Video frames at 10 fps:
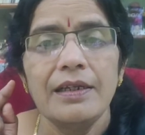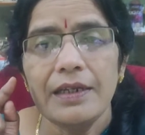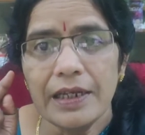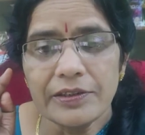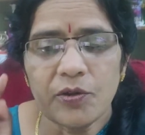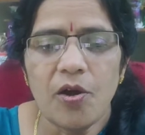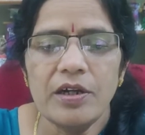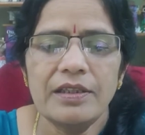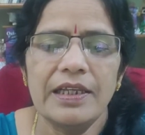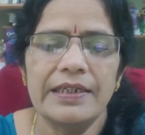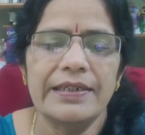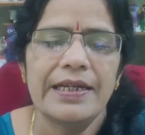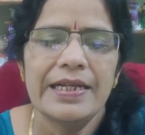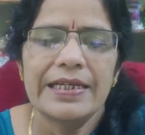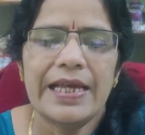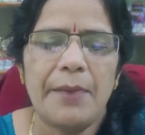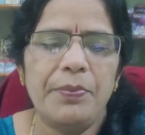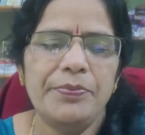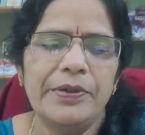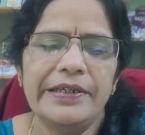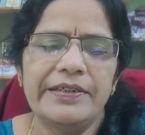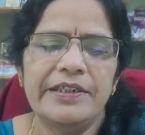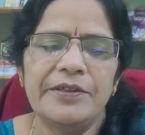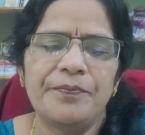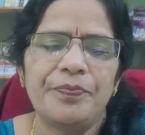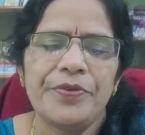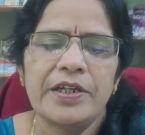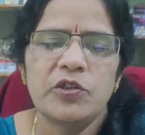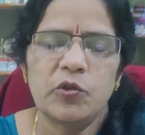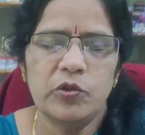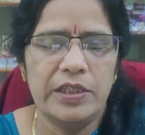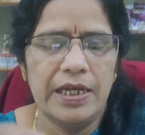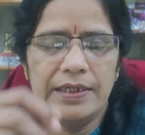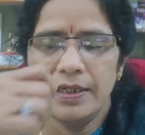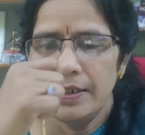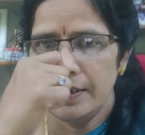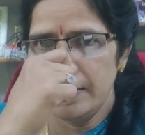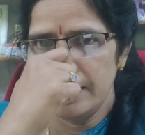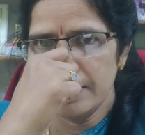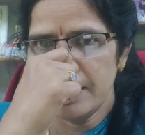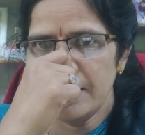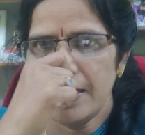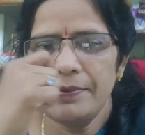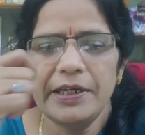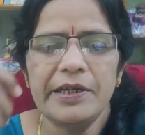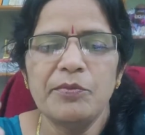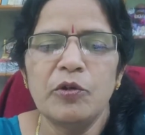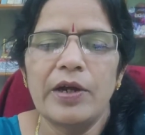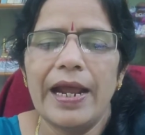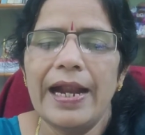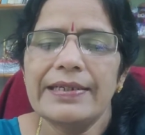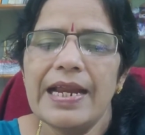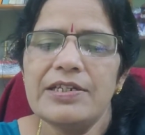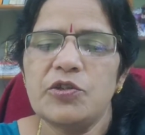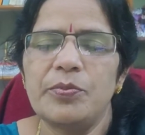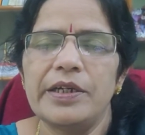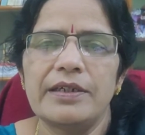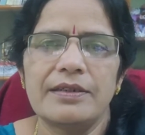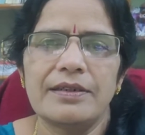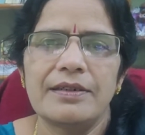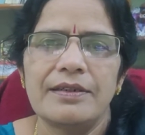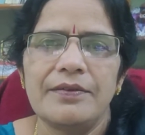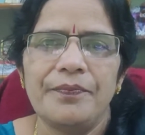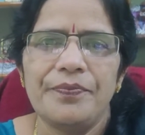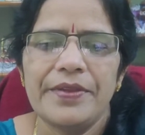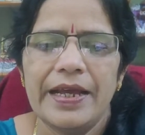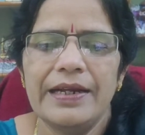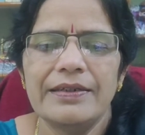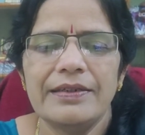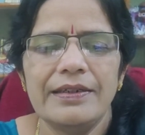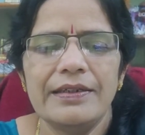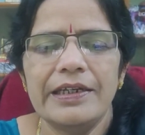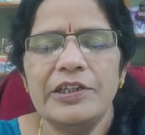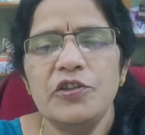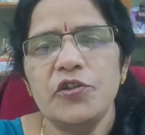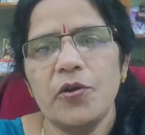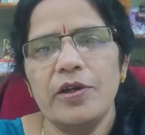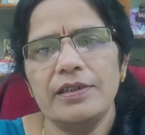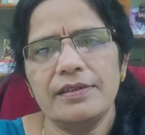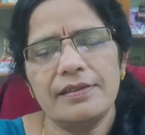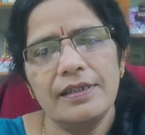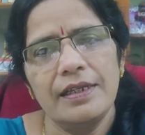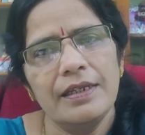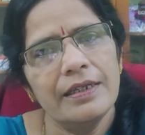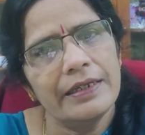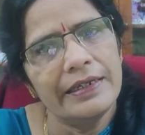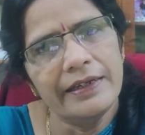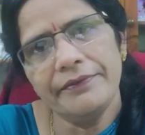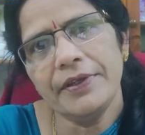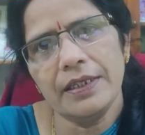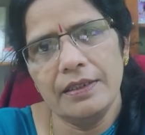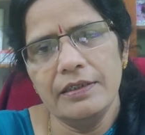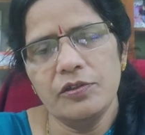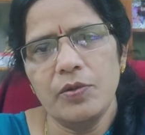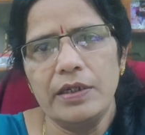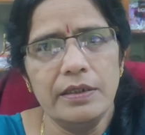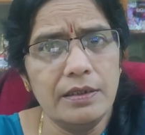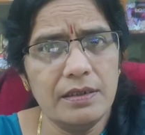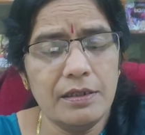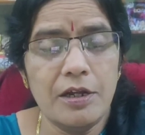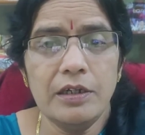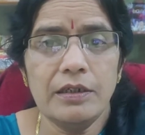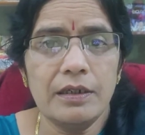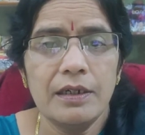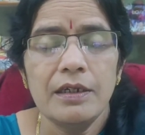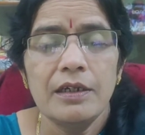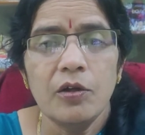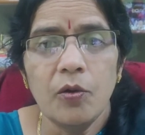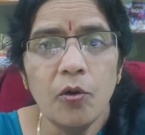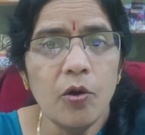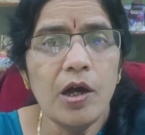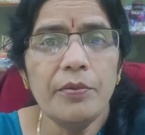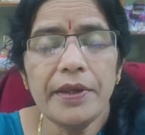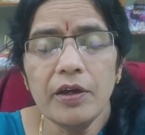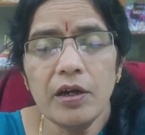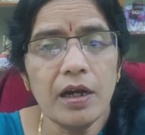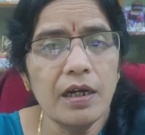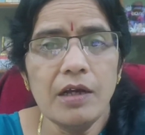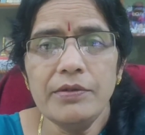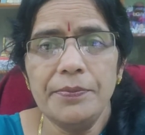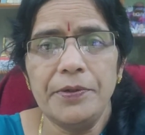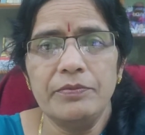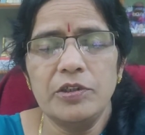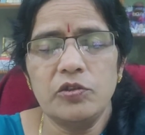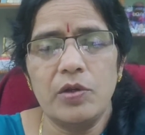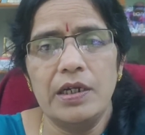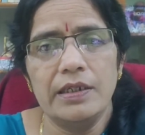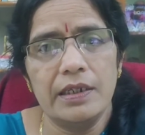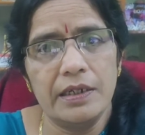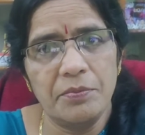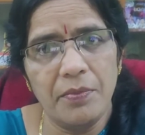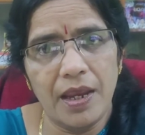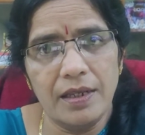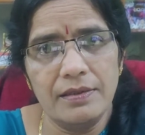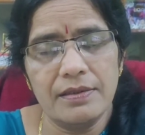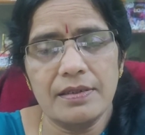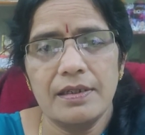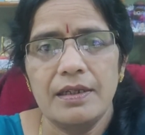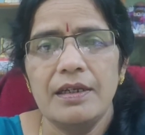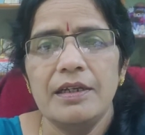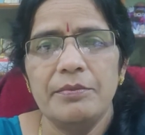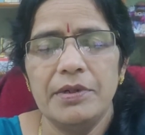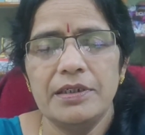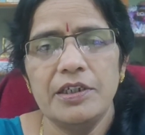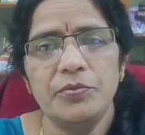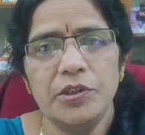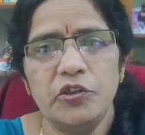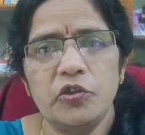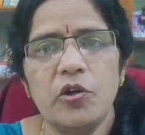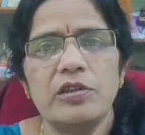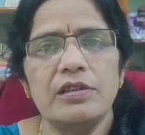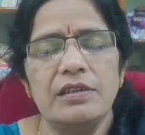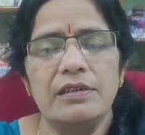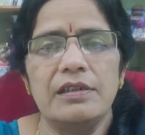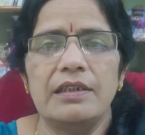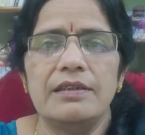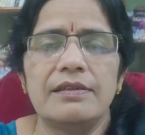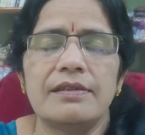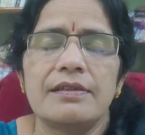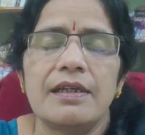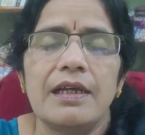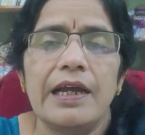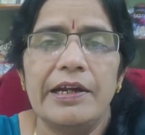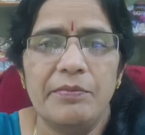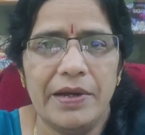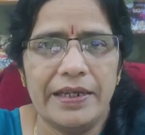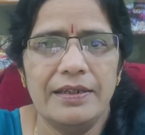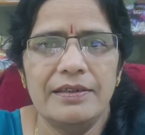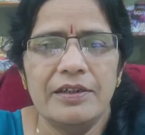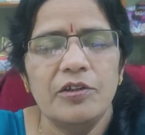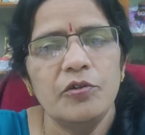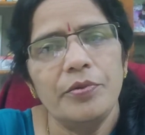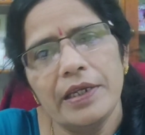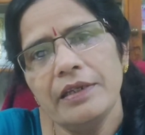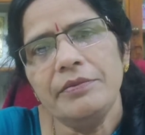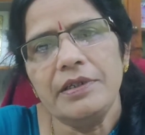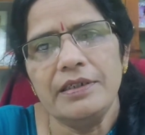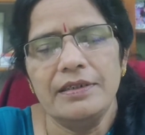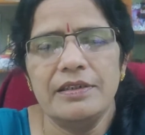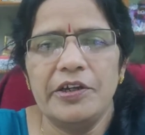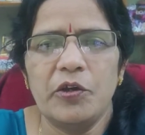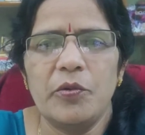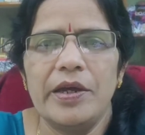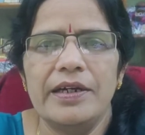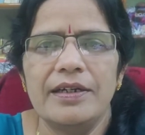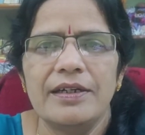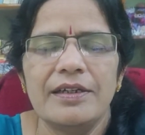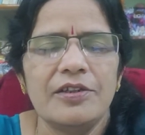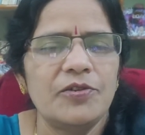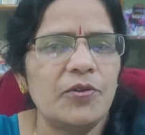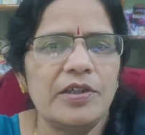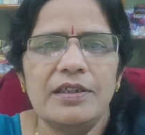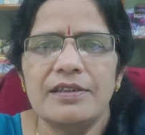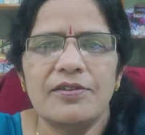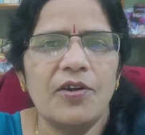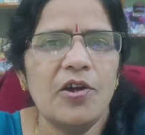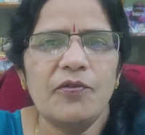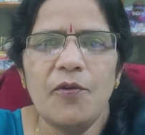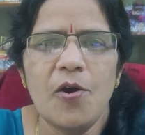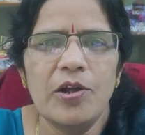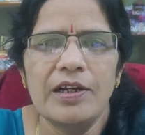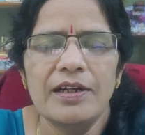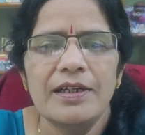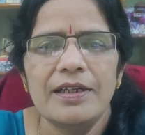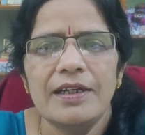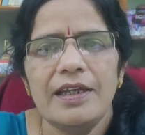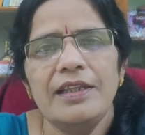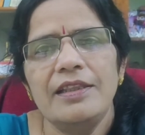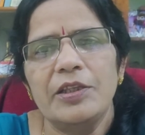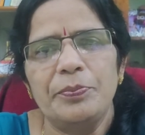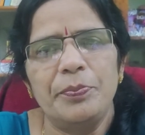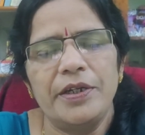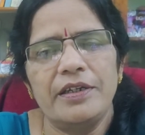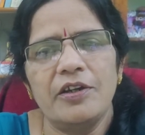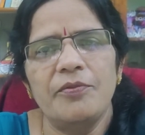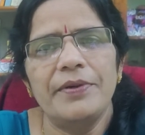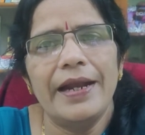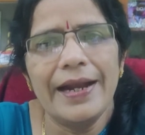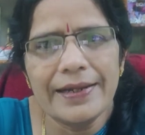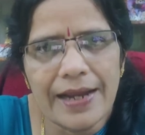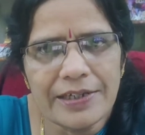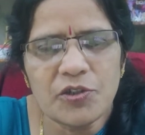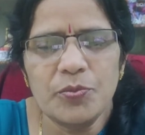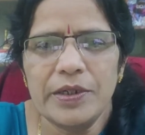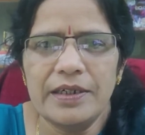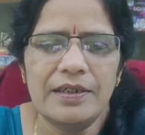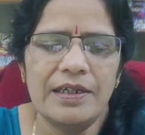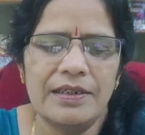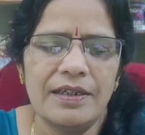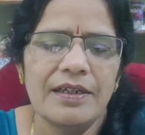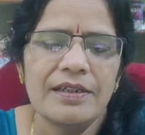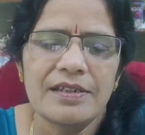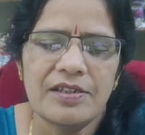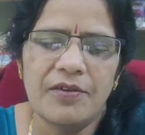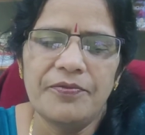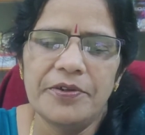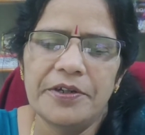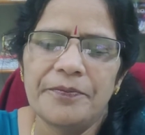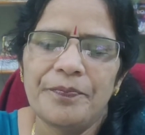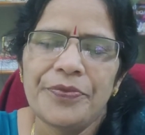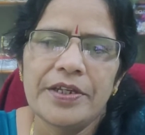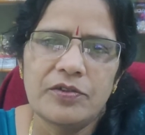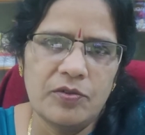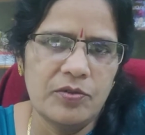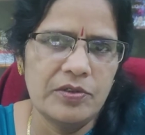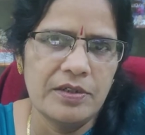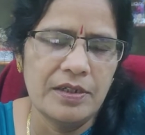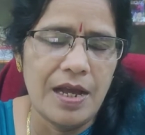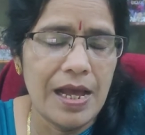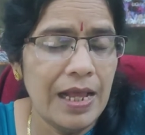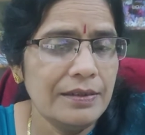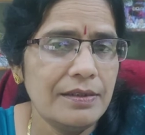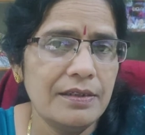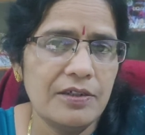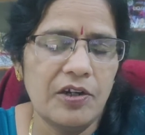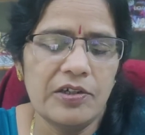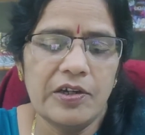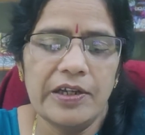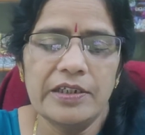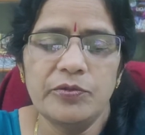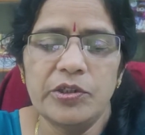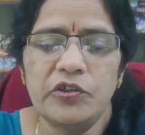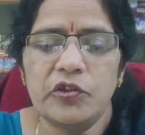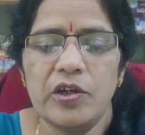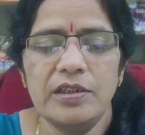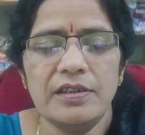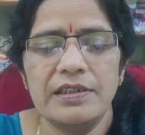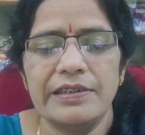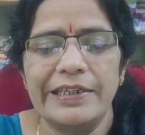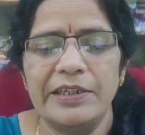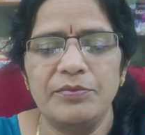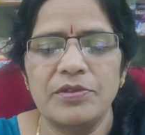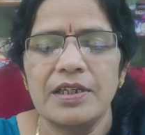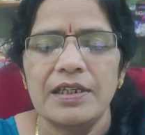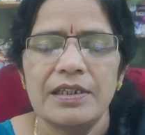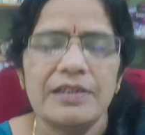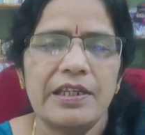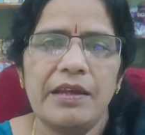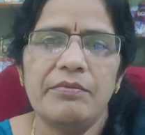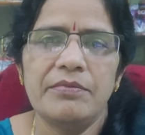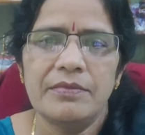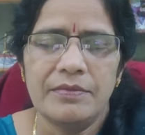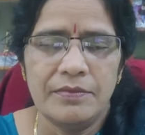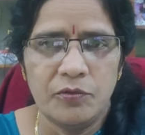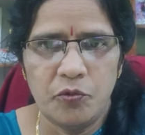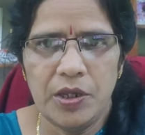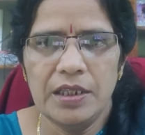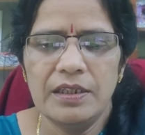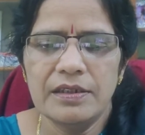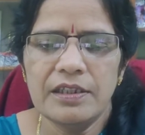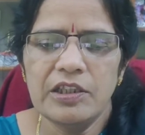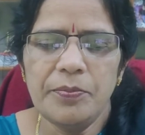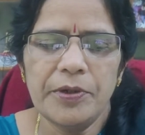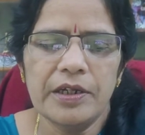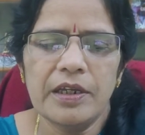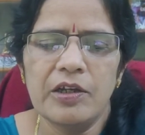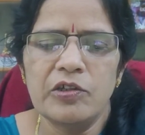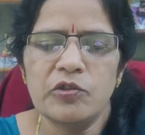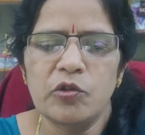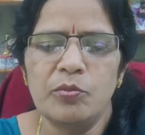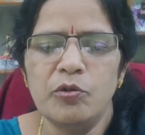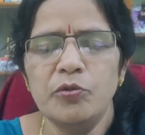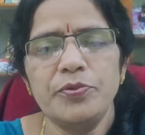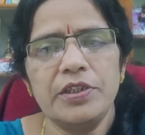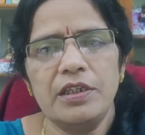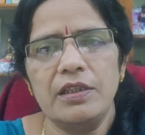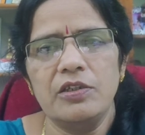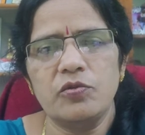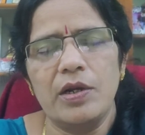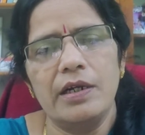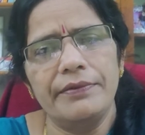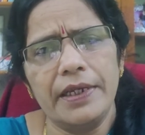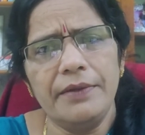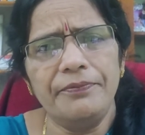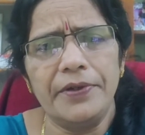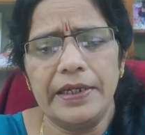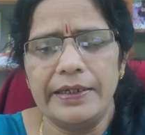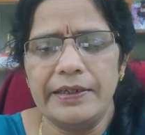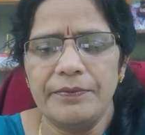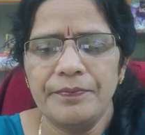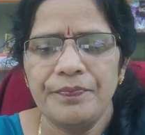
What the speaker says: He has got that capability so that he doesn't have any more attachment and he enjoys living in this world. He does not go away or run away from this world. He remains, but he withdraws his sense and mind whenever it is required. So he does not fall in the pit of attachment and suffer. So as the tortoise withdraws his limbs, same way the sthita prajna also moves in this world very freely.